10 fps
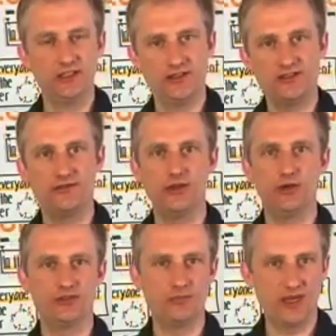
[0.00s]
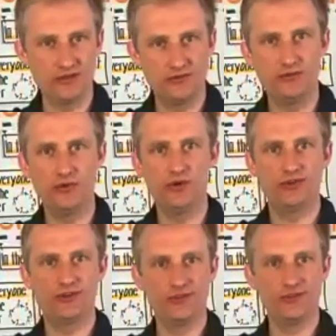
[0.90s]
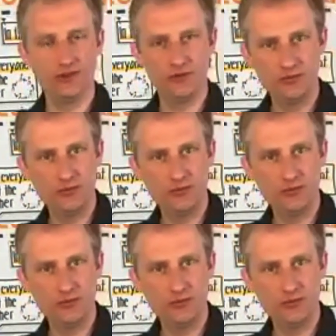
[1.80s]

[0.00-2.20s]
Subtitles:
that floats back and forth to